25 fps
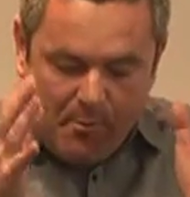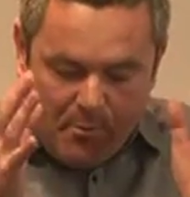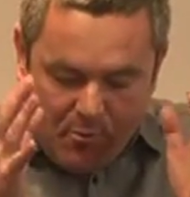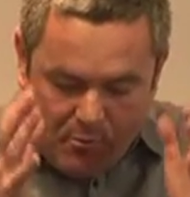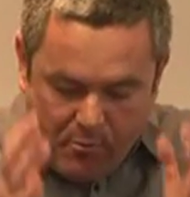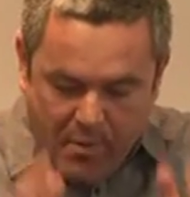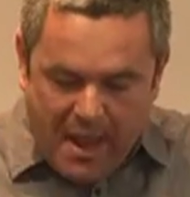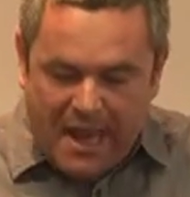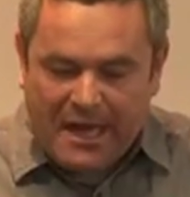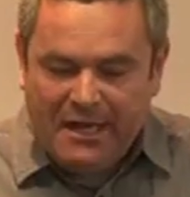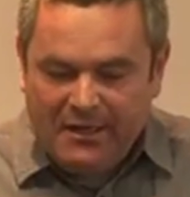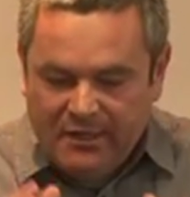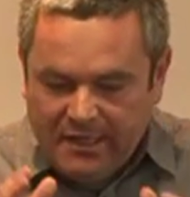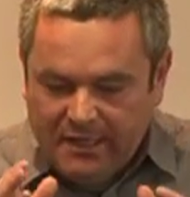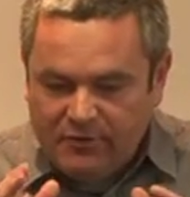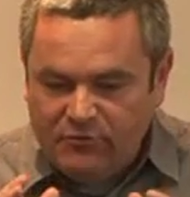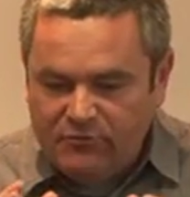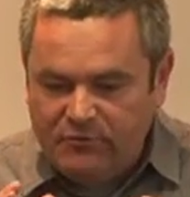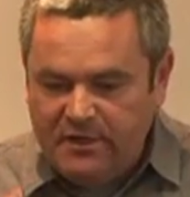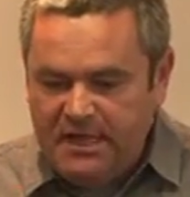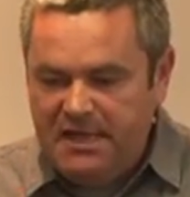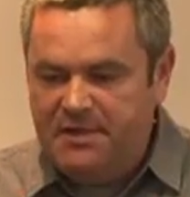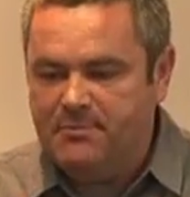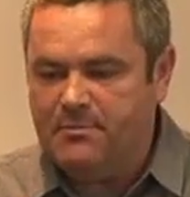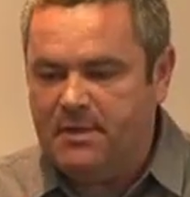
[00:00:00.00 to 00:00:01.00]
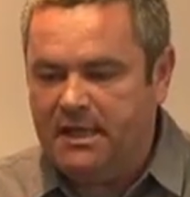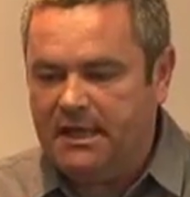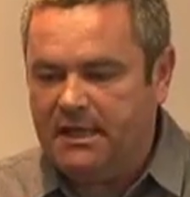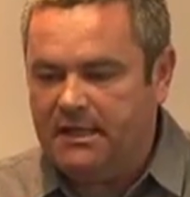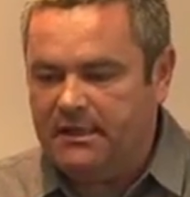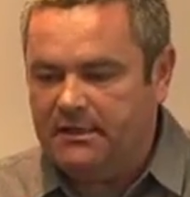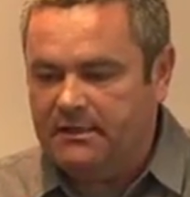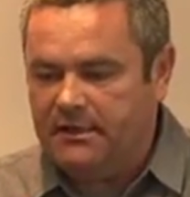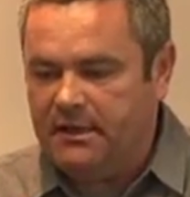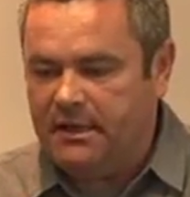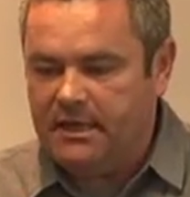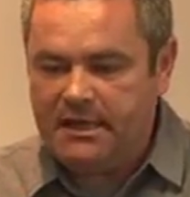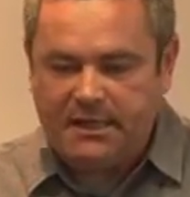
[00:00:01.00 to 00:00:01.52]
main
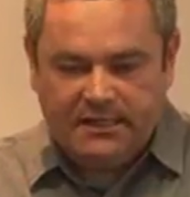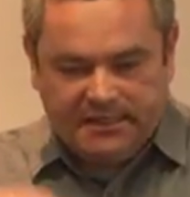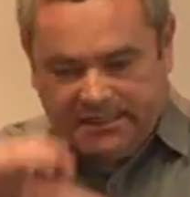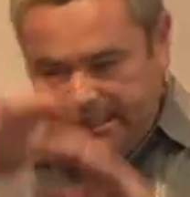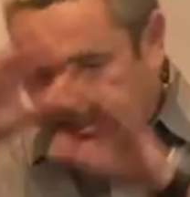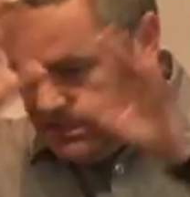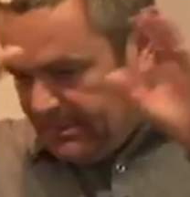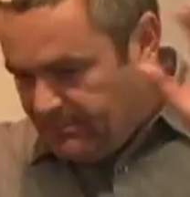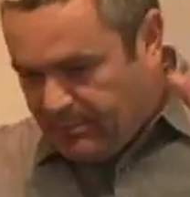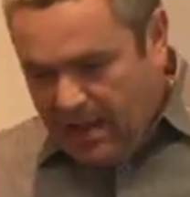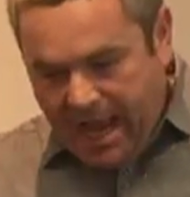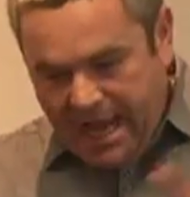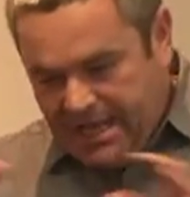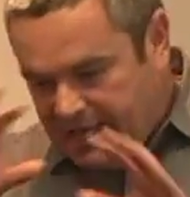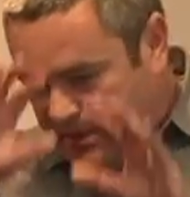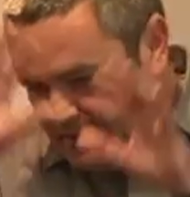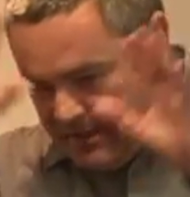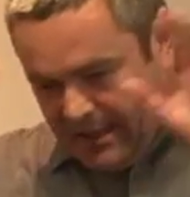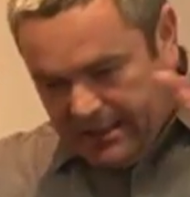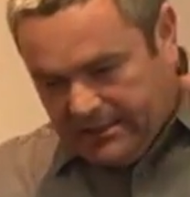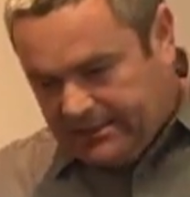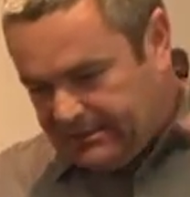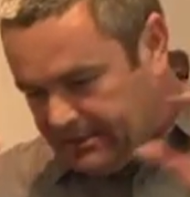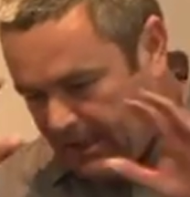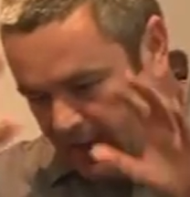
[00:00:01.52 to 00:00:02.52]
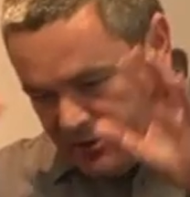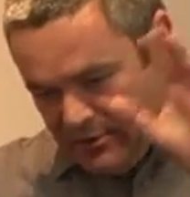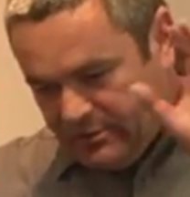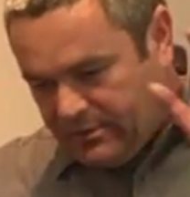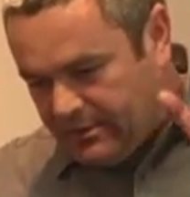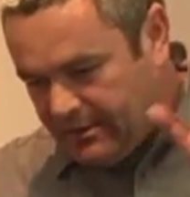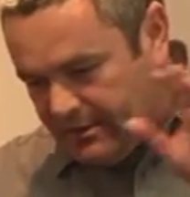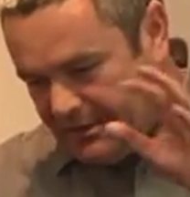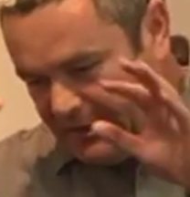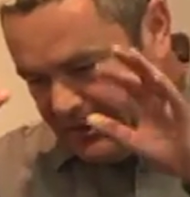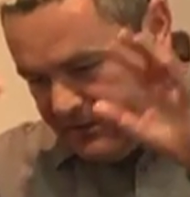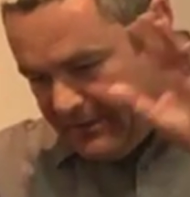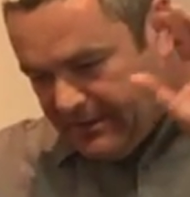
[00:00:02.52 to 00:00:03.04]
remit, and it's explained in that
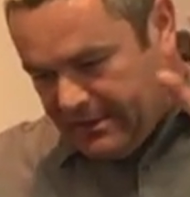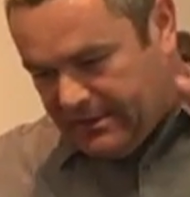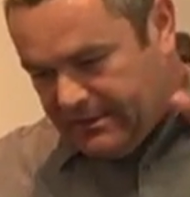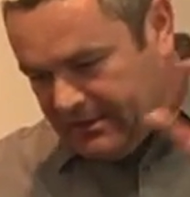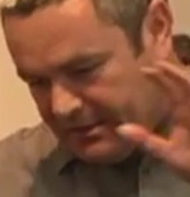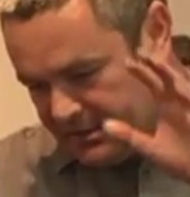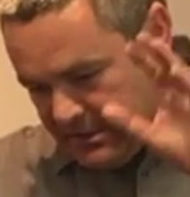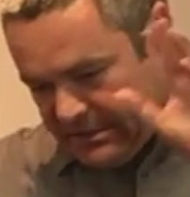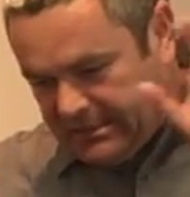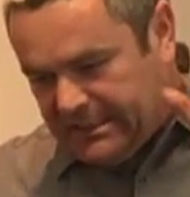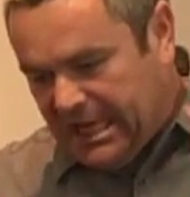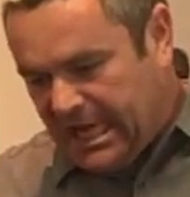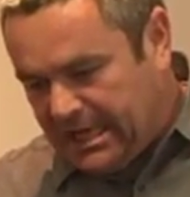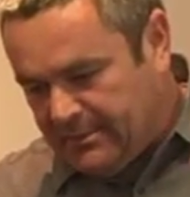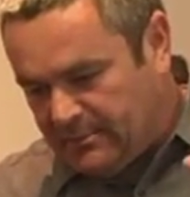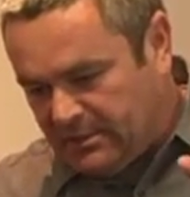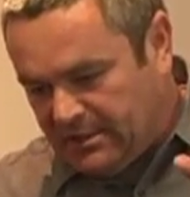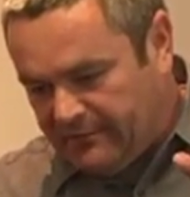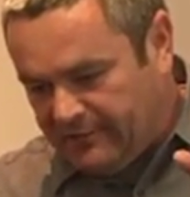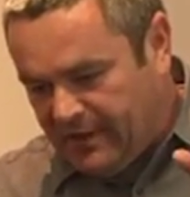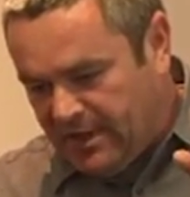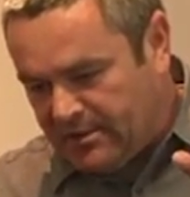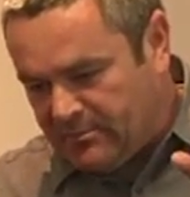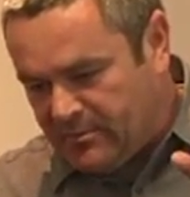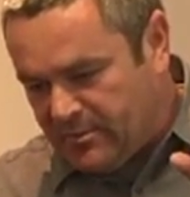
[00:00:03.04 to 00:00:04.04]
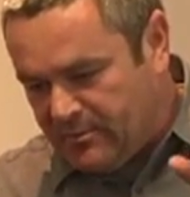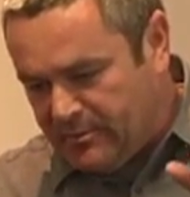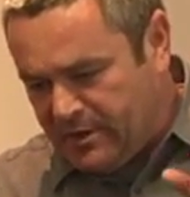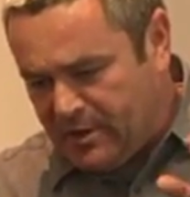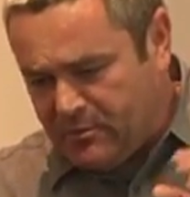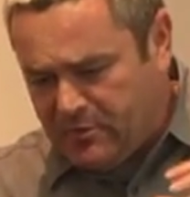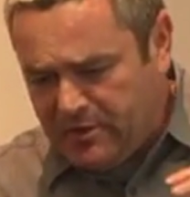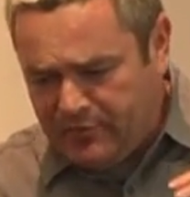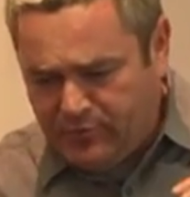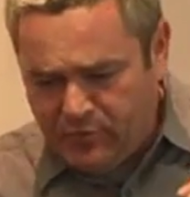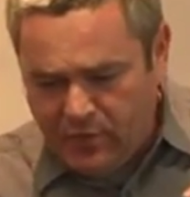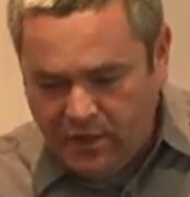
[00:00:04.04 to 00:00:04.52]
the sustainable development bit, we've